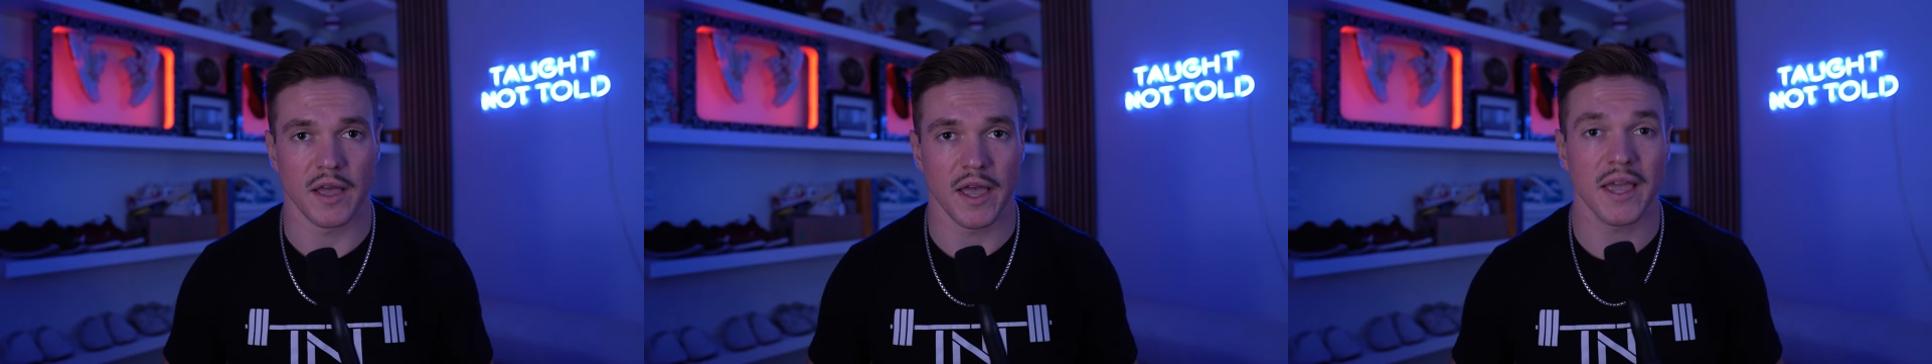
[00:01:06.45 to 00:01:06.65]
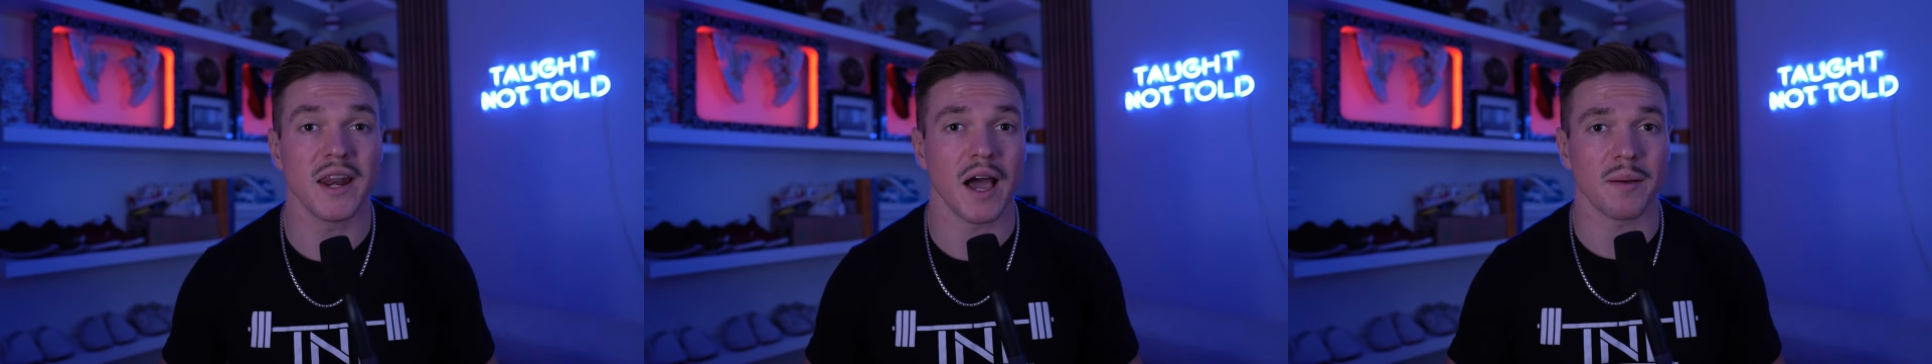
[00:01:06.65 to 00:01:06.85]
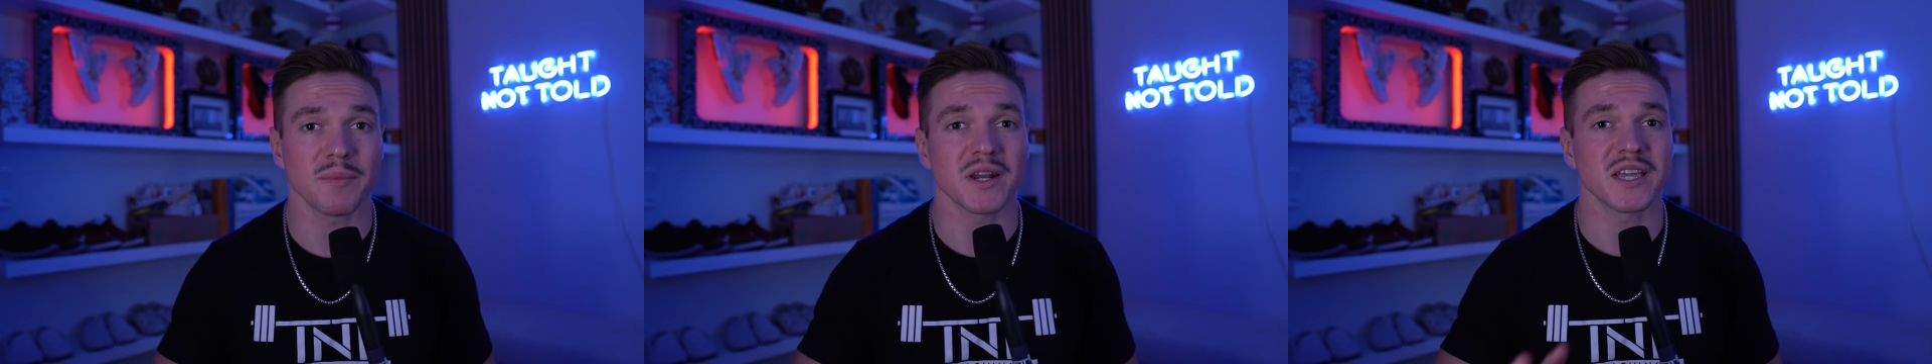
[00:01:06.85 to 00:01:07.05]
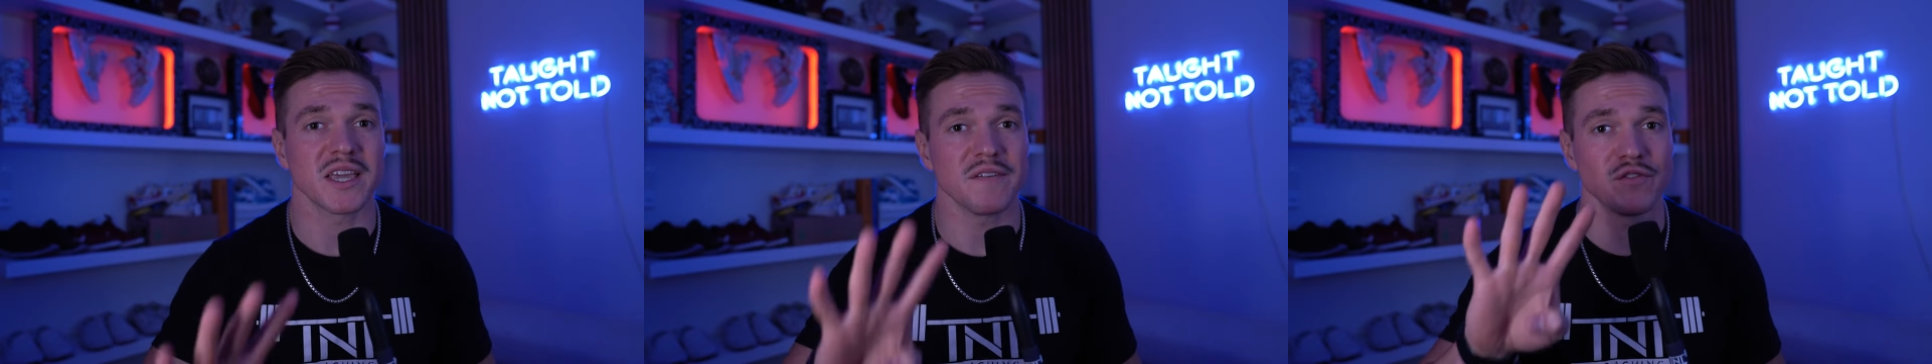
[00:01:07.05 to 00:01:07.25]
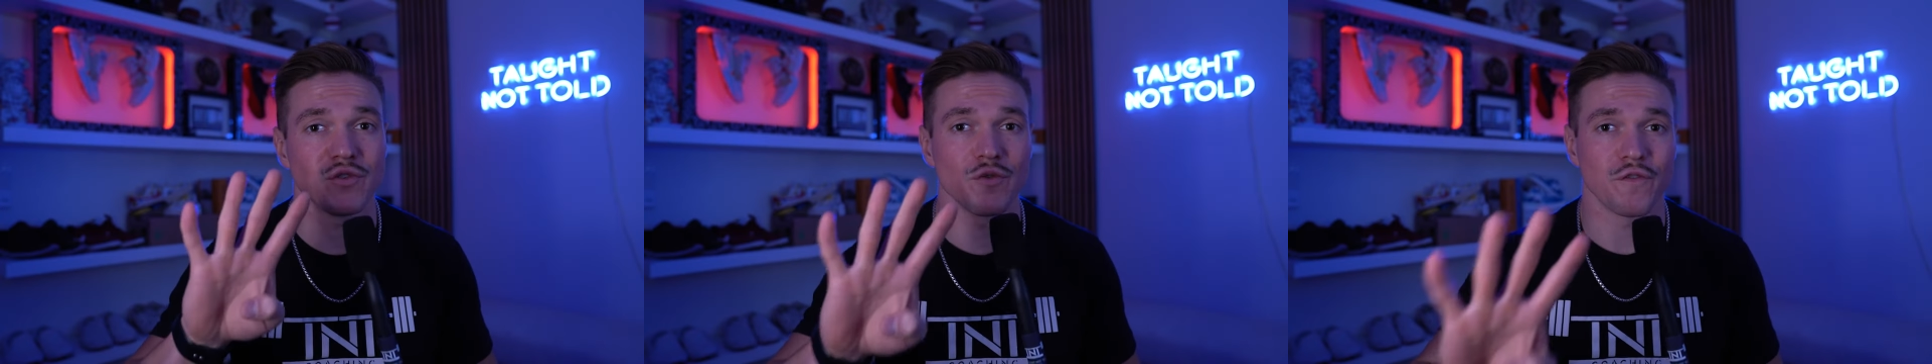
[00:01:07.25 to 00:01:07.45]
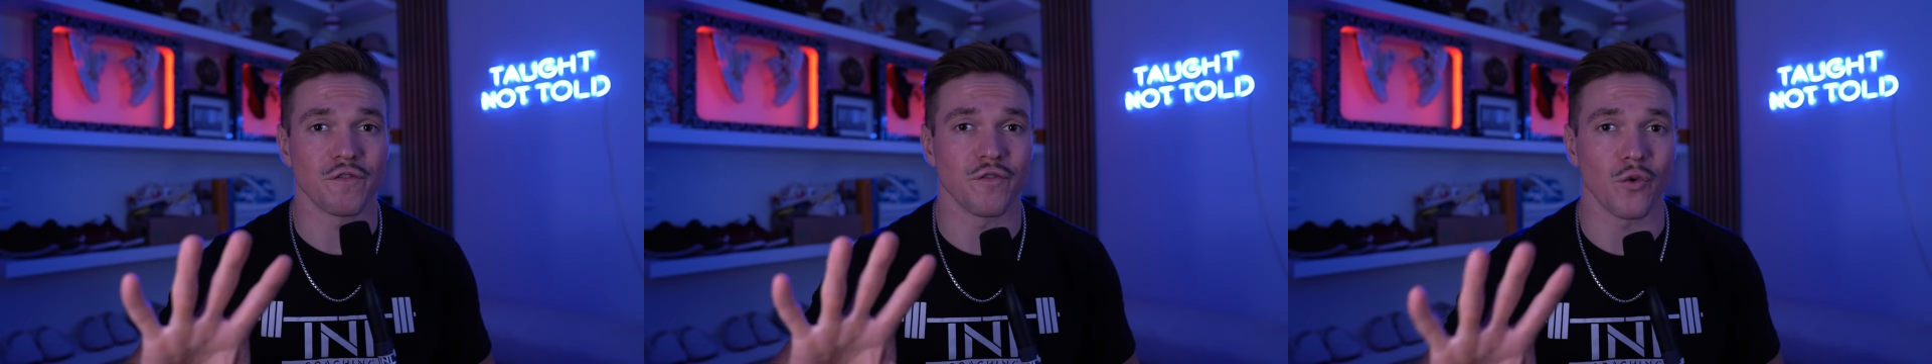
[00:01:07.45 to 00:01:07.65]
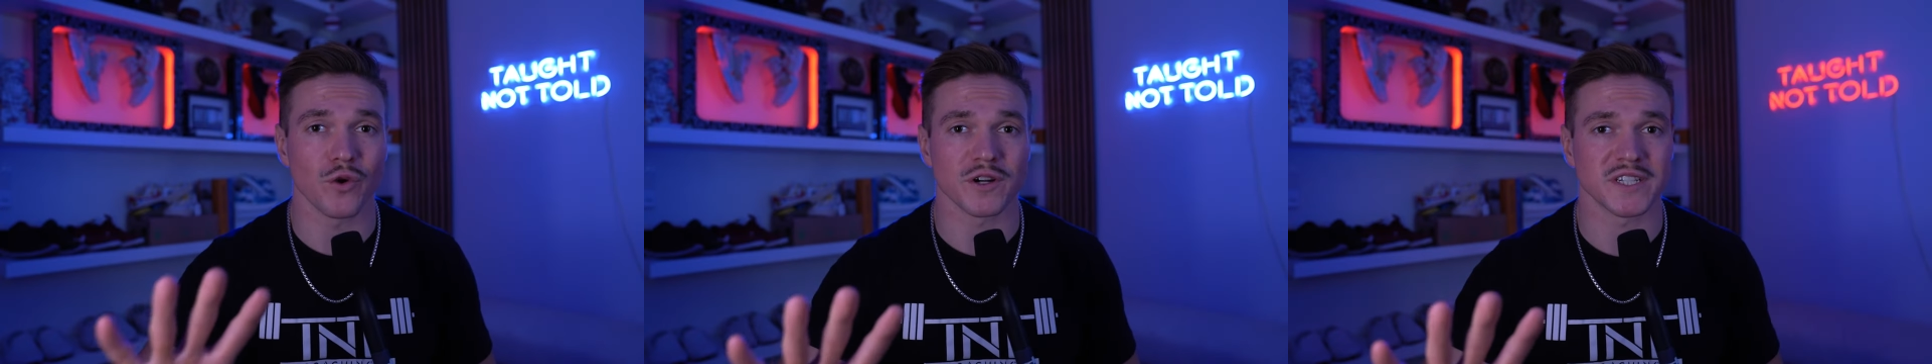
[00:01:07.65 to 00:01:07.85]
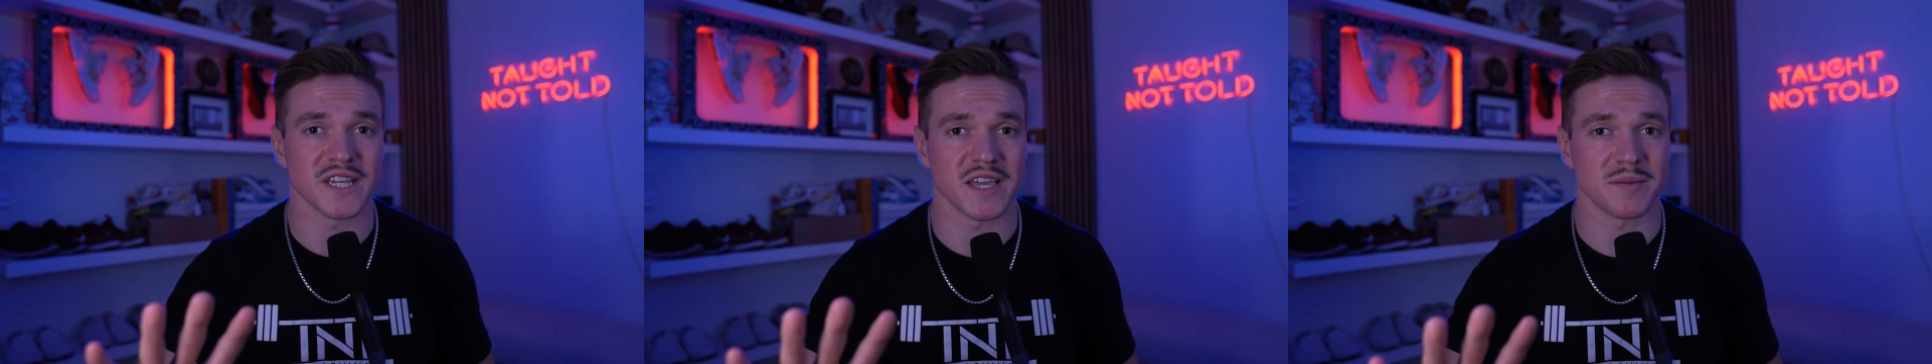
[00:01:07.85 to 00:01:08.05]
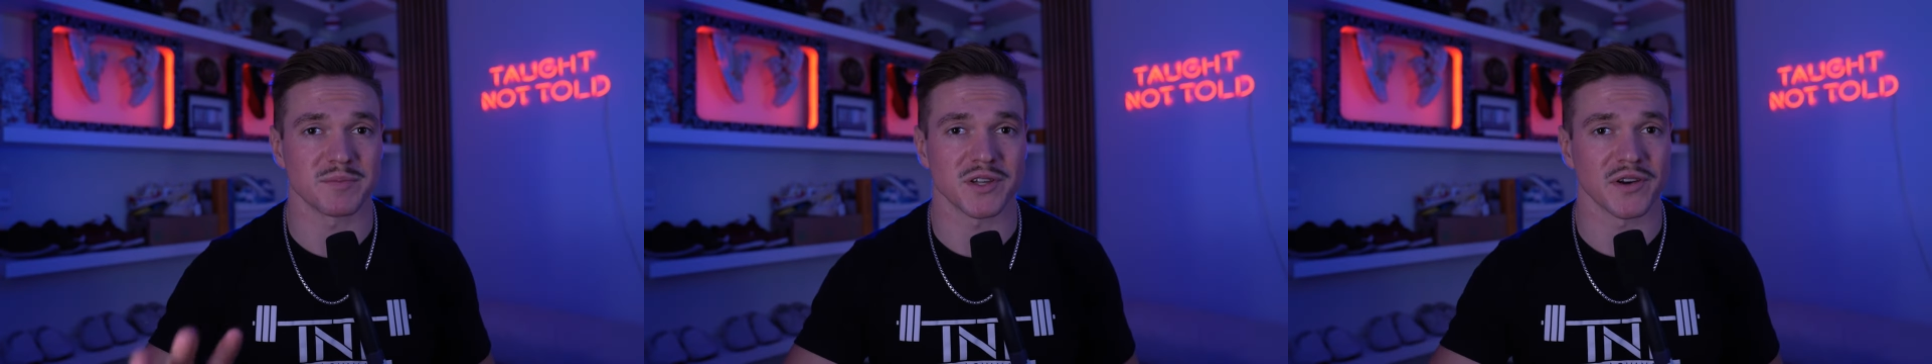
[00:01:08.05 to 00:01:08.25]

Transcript: And I'm going to give you four tips